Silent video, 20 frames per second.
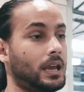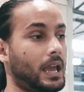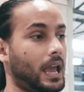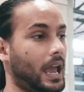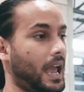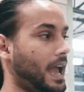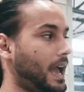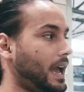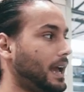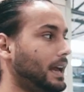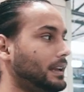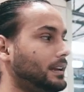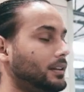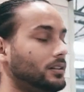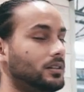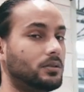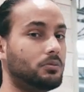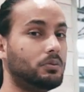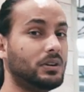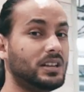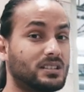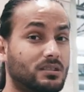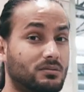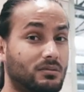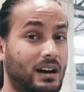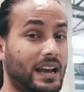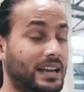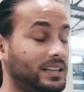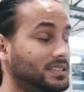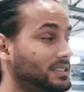And the reason
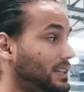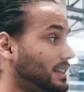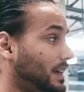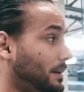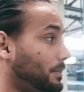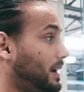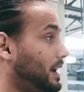why I say that,